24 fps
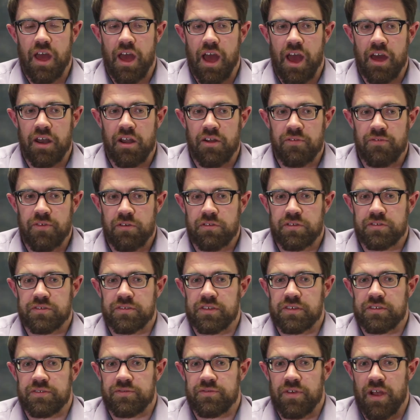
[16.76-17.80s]
And our
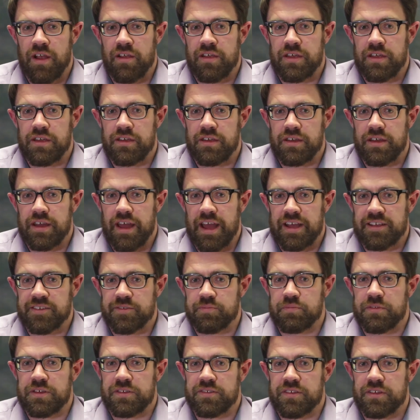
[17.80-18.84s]
focus is very
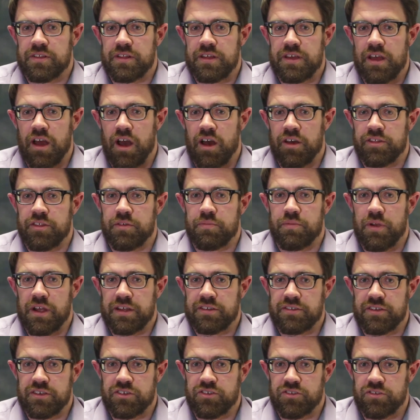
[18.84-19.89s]
explicitly on the
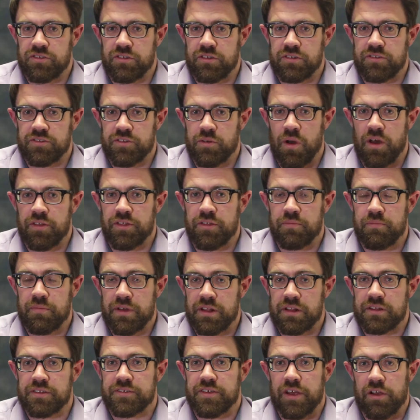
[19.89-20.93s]
practitioner, so on the
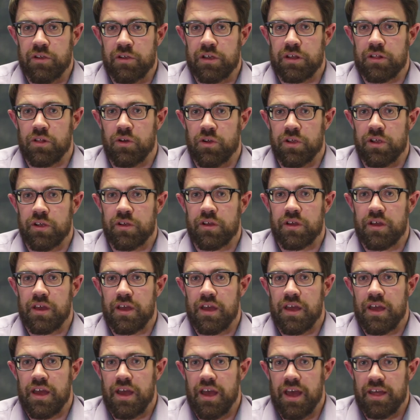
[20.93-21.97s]
military lawyer.
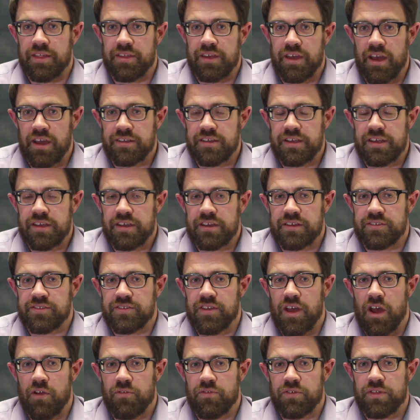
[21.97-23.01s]
And the idea is
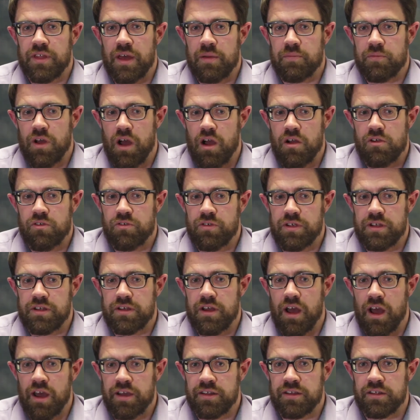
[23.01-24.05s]
to offer them concrete
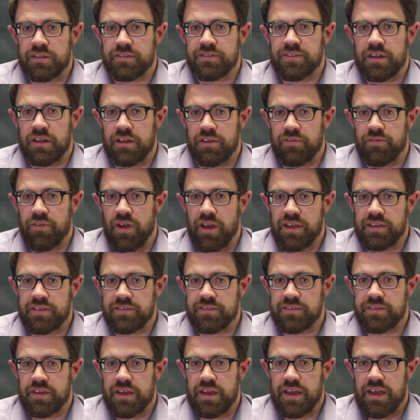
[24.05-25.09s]
guidance and
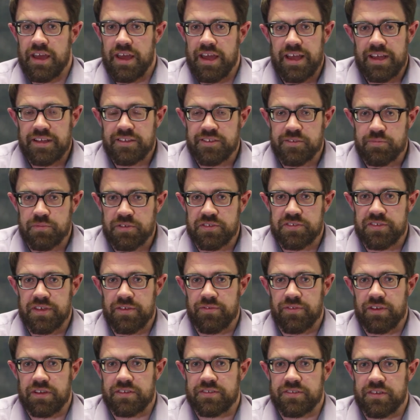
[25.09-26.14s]
advice in
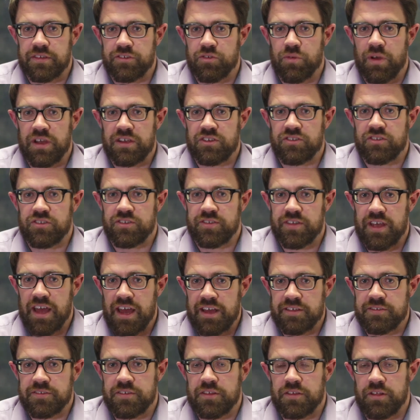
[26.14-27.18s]
specific situations
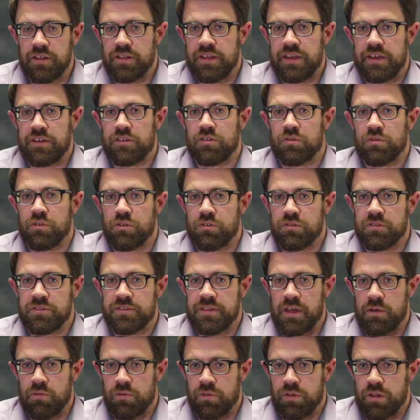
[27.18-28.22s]
as to the legal rules
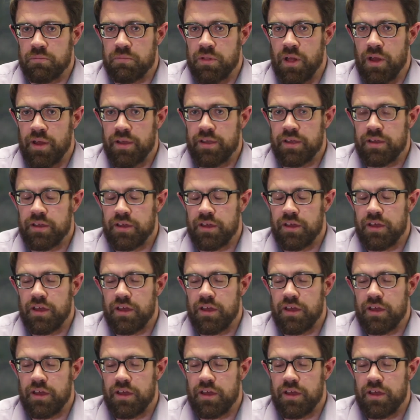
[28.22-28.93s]
that will apply.